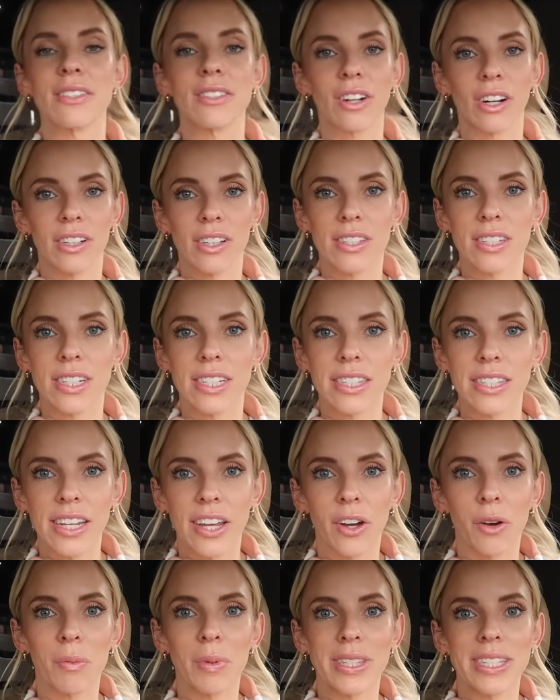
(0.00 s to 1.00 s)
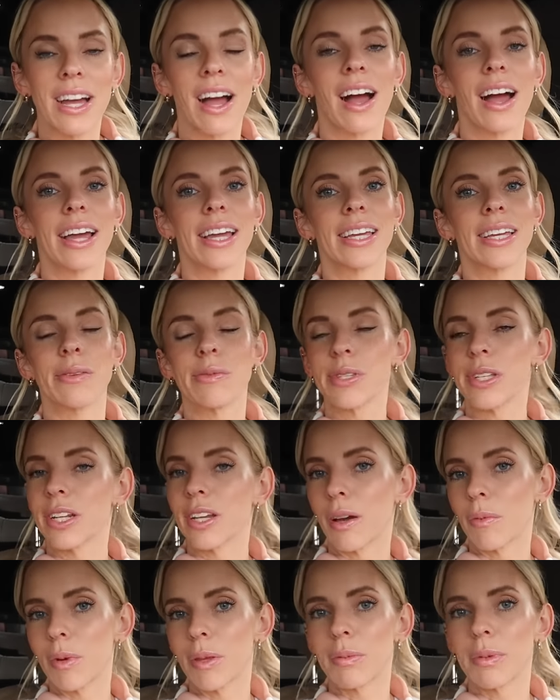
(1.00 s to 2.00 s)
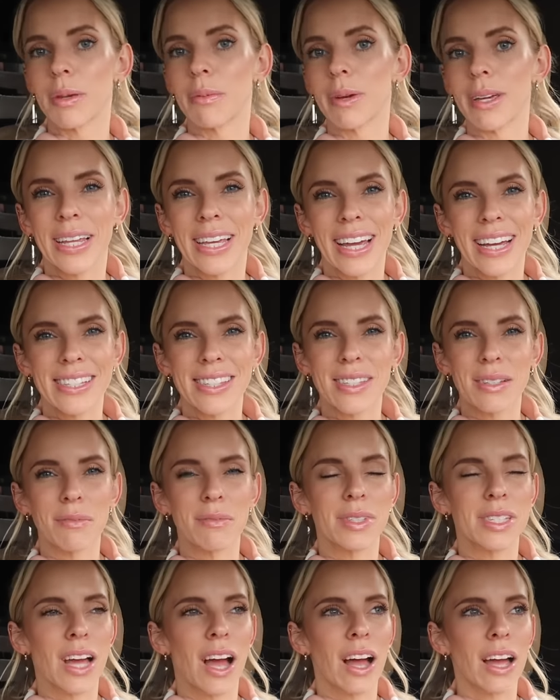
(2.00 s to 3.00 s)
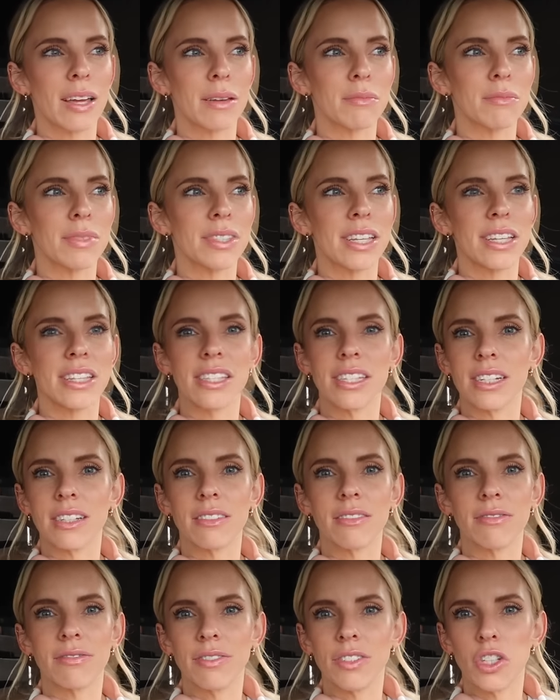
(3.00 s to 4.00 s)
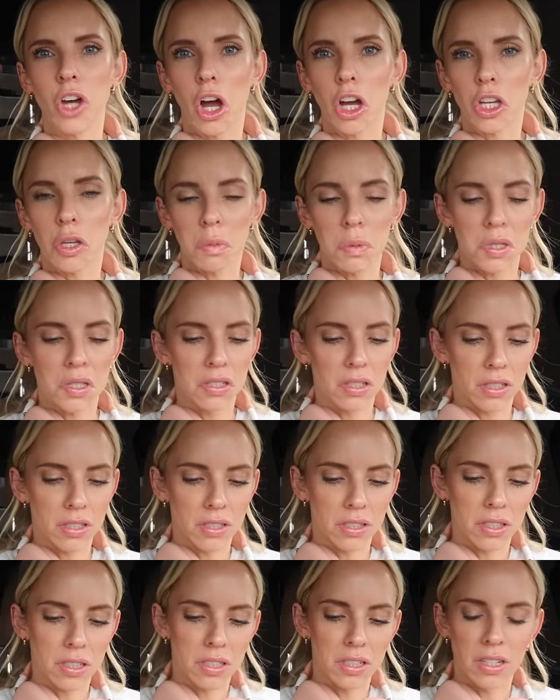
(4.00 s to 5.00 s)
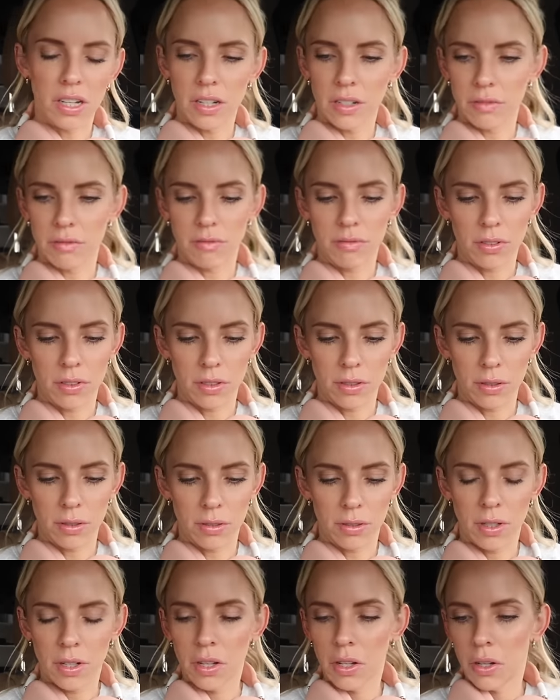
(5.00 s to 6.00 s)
Scarlett's gonna stay home with Ty. He was gonna come with me, but he has some time-sensitive documents he has to get done for